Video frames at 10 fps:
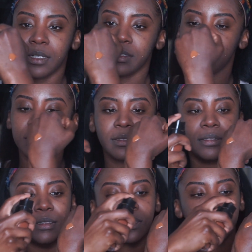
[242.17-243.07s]

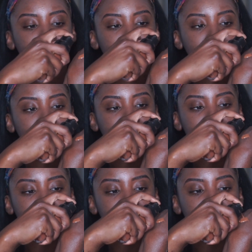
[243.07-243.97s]
Oh, let's see if
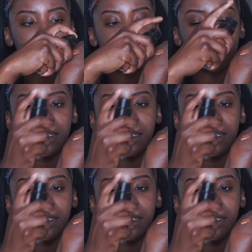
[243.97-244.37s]
I can do that.